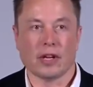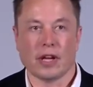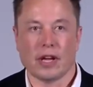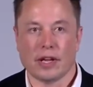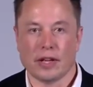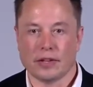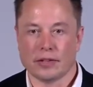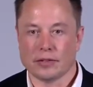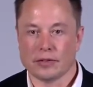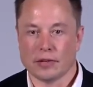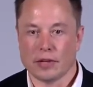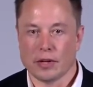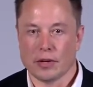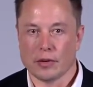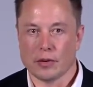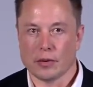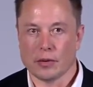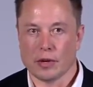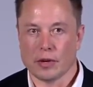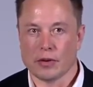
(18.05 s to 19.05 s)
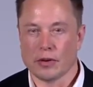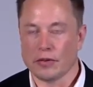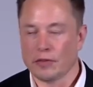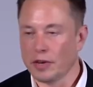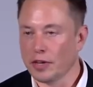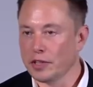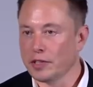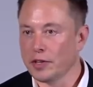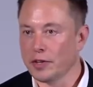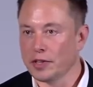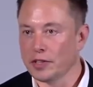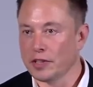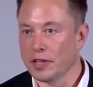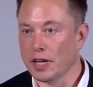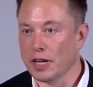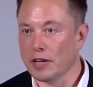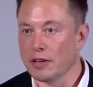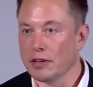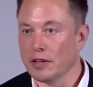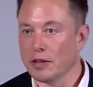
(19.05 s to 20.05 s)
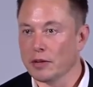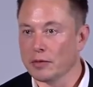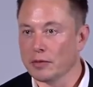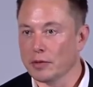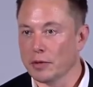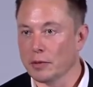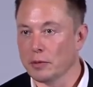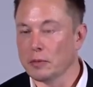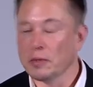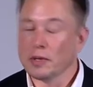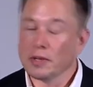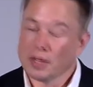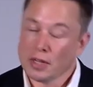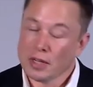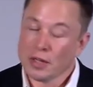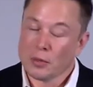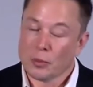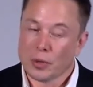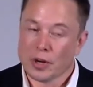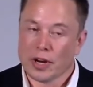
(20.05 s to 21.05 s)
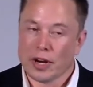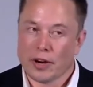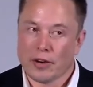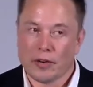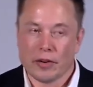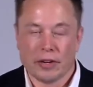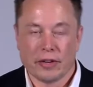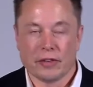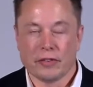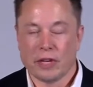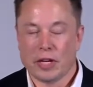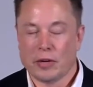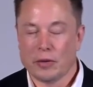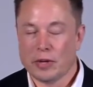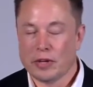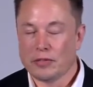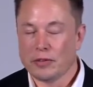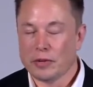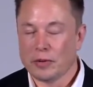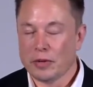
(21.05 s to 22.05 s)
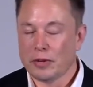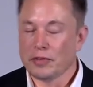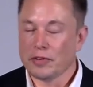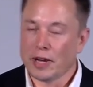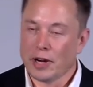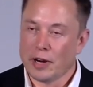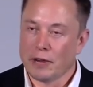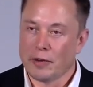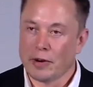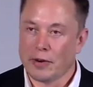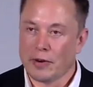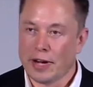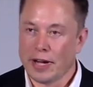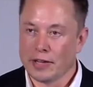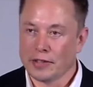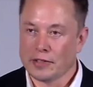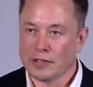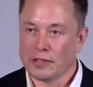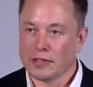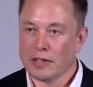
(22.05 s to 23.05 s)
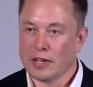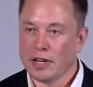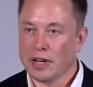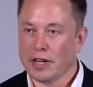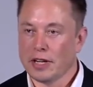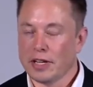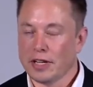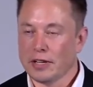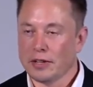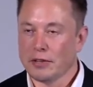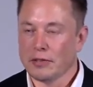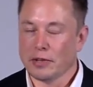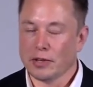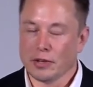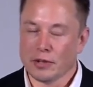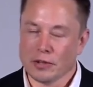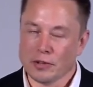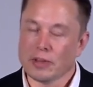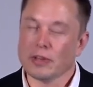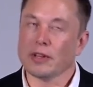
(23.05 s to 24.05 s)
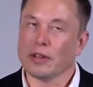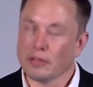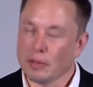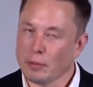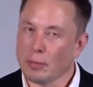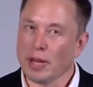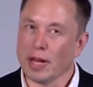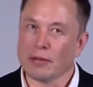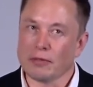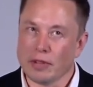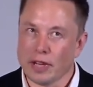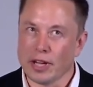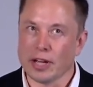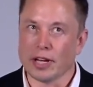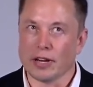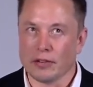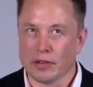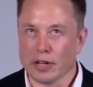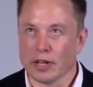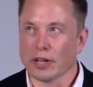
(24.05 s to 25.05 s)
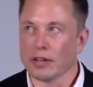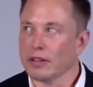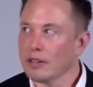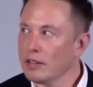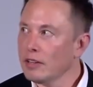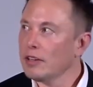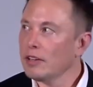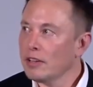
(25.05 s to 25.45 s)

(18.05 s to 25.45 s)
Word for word: as a very serious thing. Like so, we even care about rats, even though they have the Black Plague and everything,